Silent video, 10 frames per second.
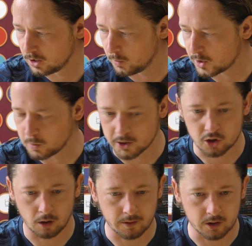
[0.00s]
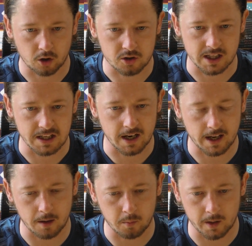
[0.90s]
we switched off and conceded
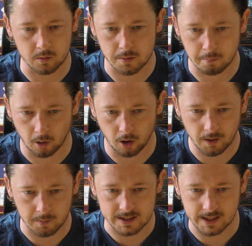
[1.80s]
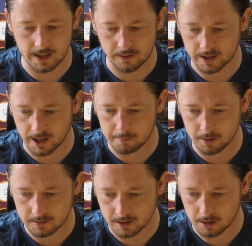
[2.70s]
again when it was important that we stayed in the game
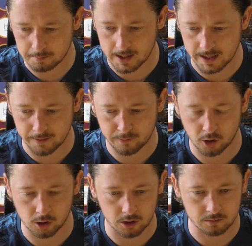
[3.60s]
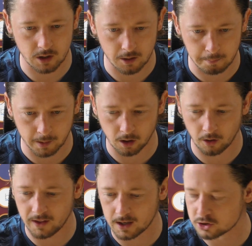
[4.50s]
and made it difficult and built
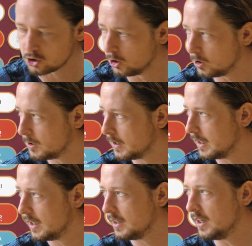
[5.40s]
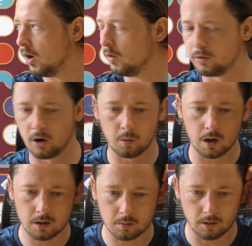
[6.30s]
on that. So, yeah, overall,
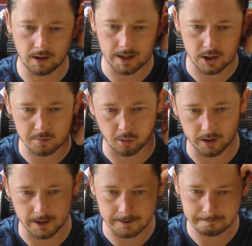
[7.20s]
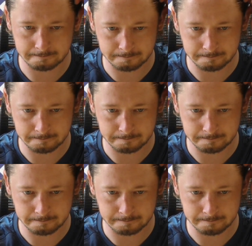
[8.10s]
we're really disappointed.